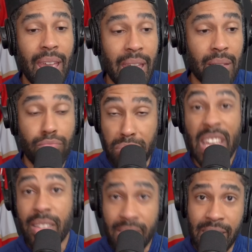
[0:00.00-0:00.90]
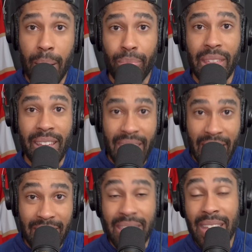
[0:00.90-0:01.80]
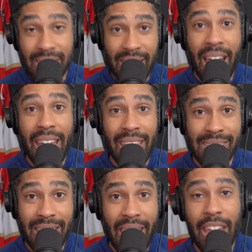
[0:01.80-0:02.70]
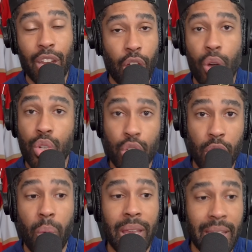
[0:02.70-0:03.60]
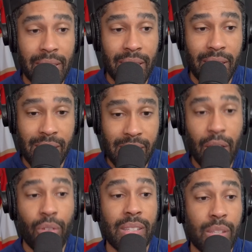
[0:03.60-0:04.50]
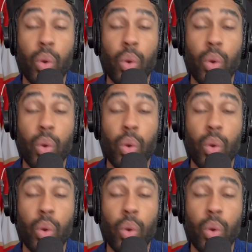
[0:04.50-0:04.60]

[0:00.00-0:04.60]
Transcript: It means something that this guy is the head coach going into this series.